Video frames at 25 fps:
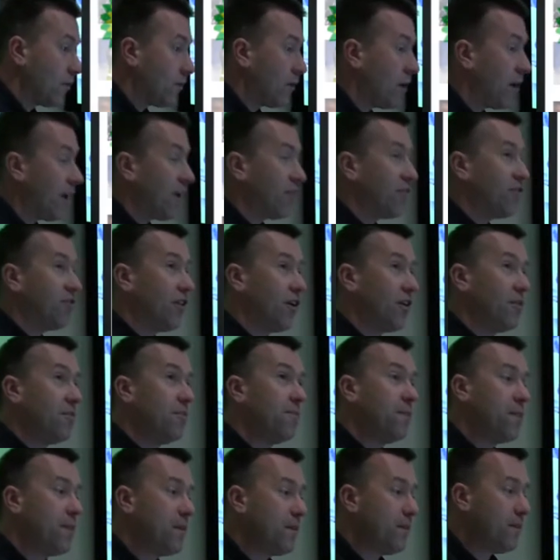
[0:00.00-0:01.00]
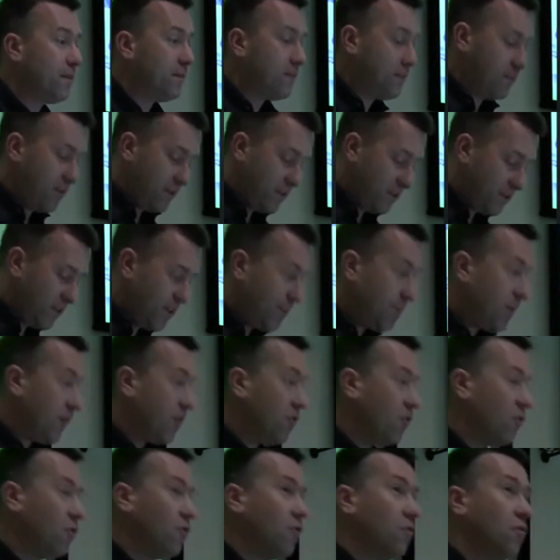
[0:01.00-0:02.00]
Okay, so the
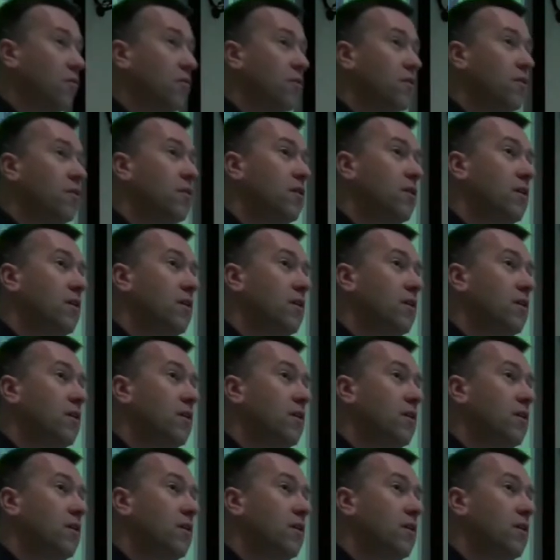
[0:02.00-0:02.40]
typical